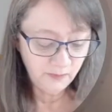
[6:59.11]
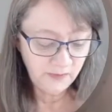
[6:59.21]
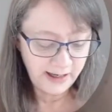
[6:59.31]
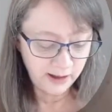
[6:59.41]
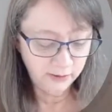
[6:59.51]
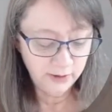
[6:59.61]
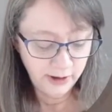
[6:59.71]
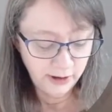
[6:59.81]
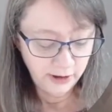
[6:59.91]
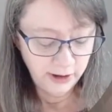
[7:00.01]
Now,
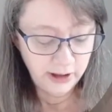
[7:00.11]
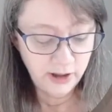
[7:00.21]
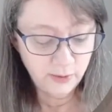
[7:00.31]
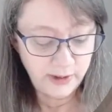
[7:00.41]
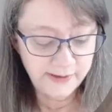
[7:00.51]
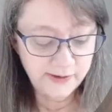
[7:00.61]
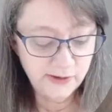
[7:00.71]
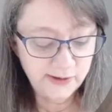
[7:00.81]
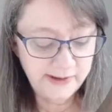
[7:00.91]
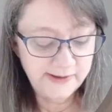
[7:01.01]

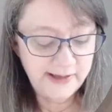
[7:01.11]
erasers. Let's